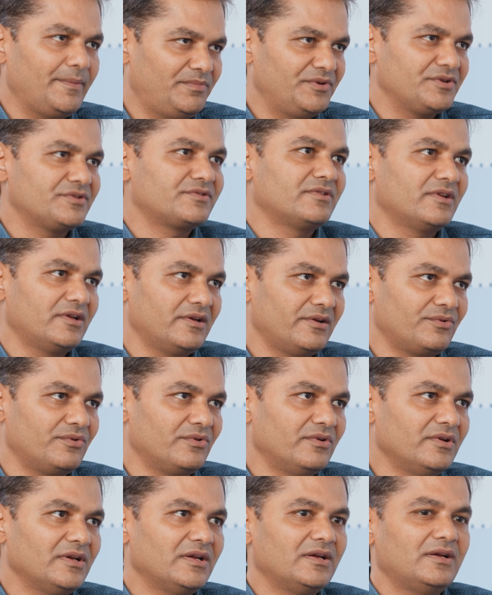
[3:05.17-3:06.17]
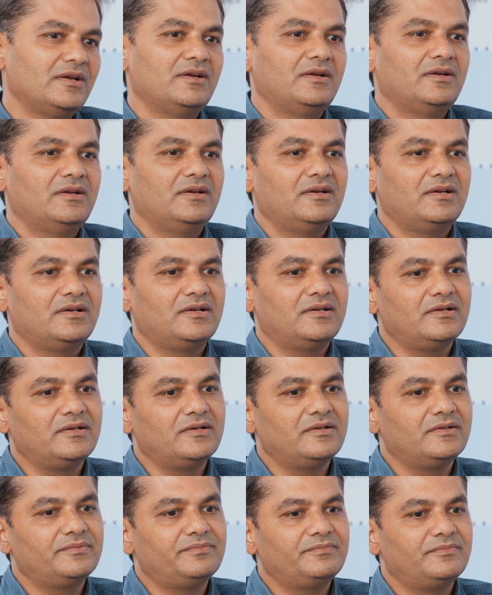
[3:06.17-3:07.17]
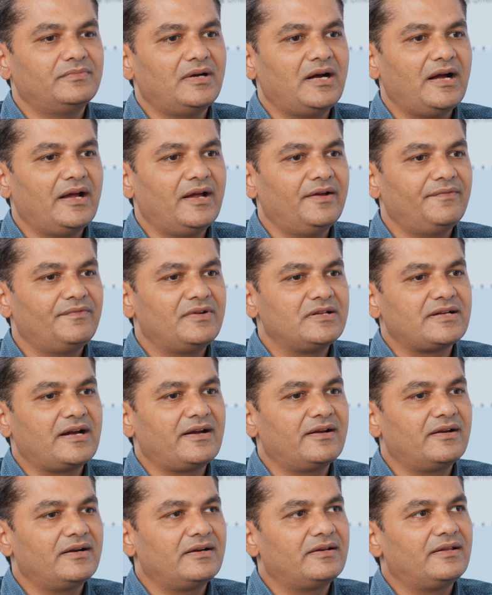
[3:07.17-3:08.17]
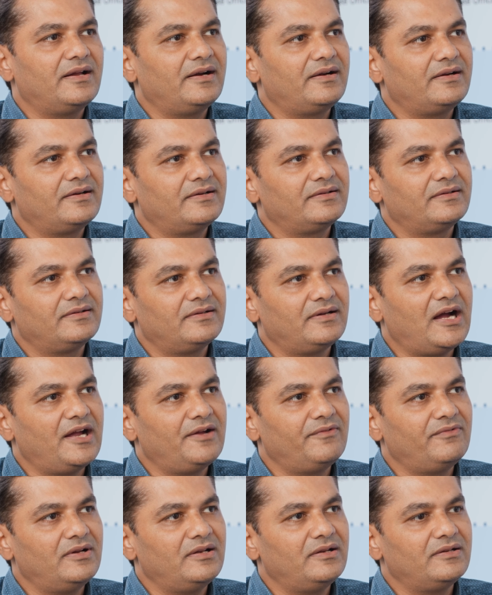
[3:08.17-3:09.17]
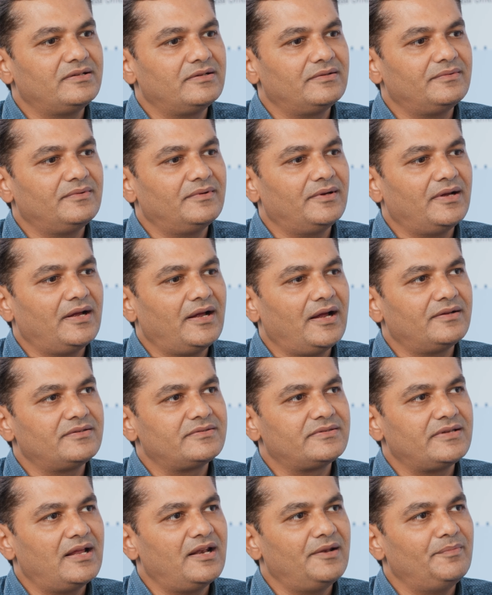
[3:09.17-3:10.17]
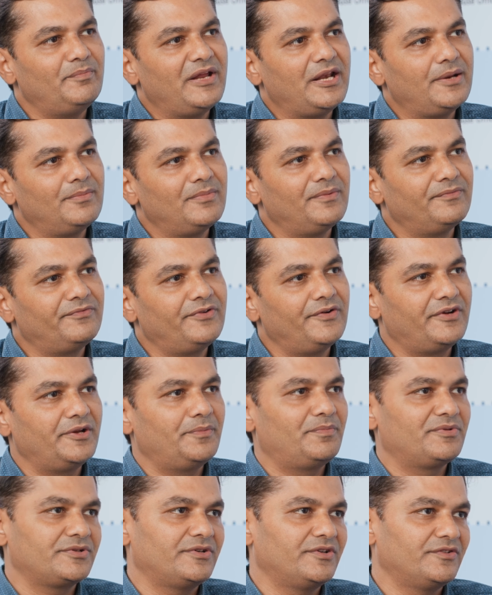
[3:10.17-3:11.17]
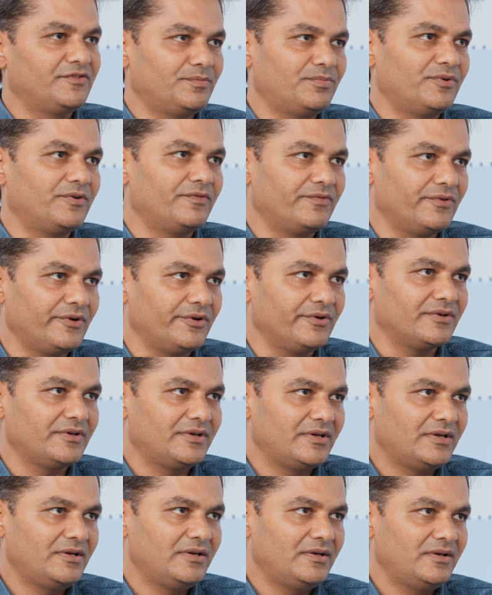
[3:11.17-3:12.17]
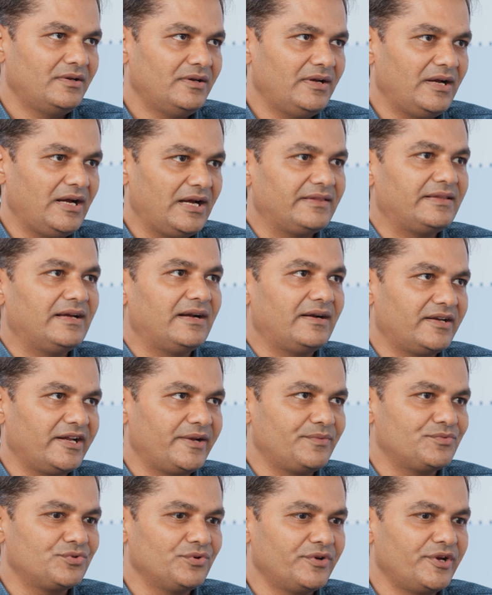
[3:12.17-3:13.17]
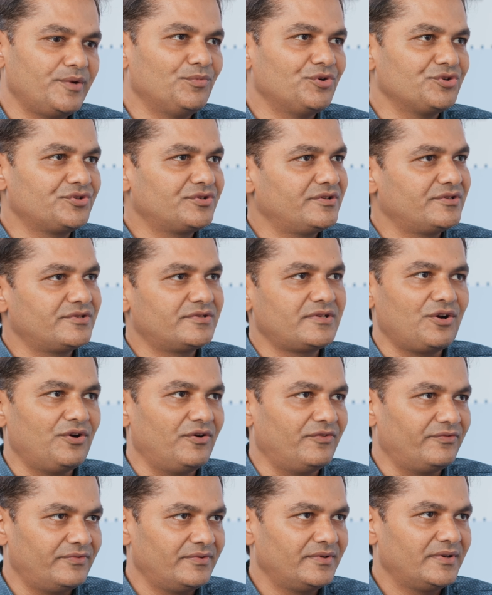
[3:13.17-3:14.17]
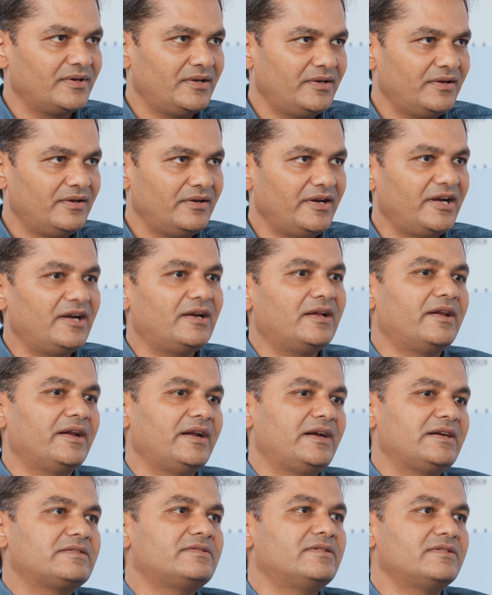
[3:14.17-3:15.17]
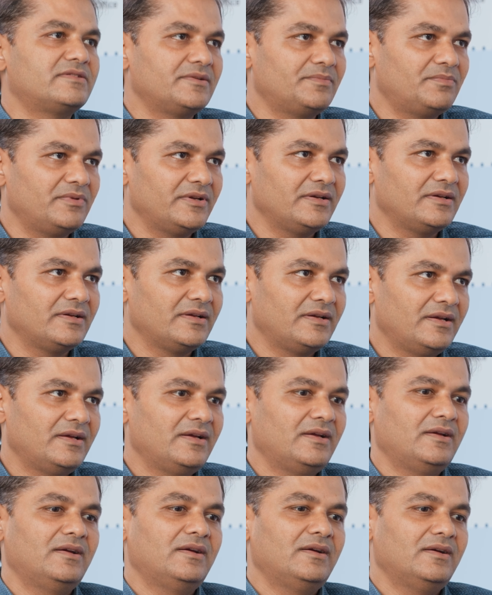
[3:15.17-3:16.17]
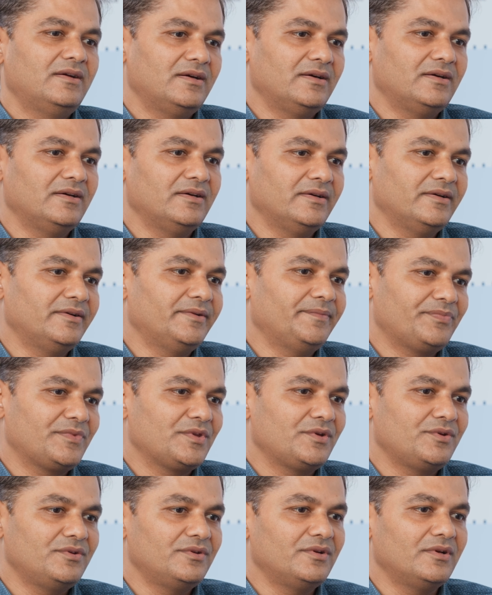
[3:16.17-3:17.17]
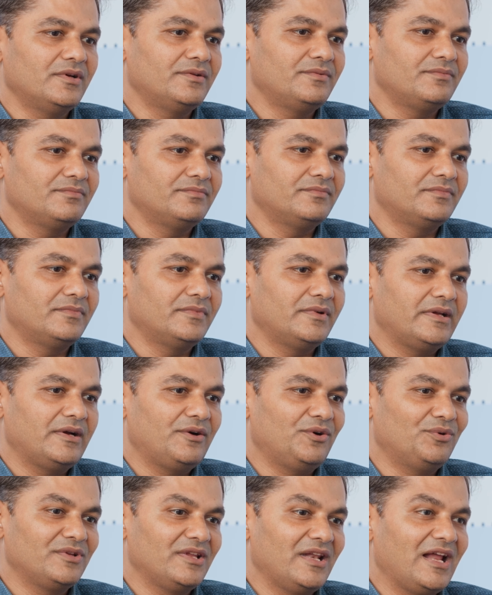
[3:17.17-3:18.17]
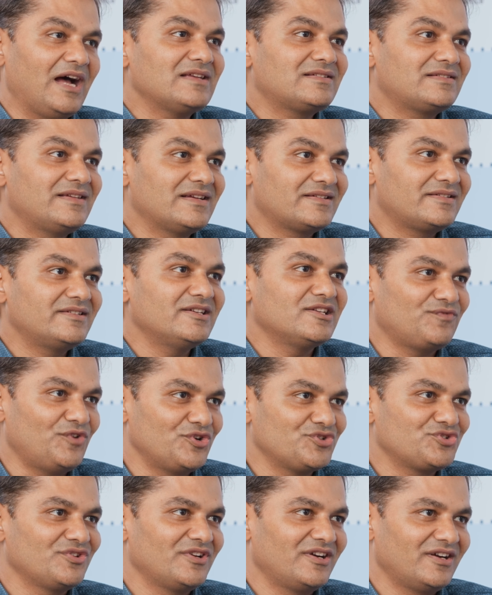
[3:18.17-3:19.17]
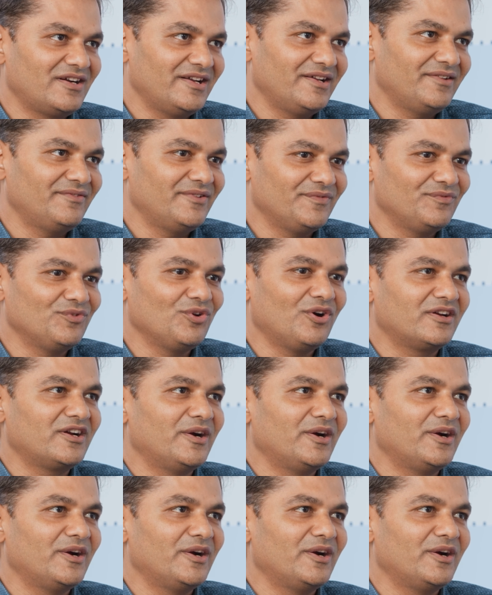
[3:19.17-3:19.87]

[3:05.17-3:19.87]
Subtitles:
personal rule, I have decided that I will sell minimum 50% of the portfolio at that time. So emotions are off. It creates discipline. Over the last 6 years, fortunately, we have not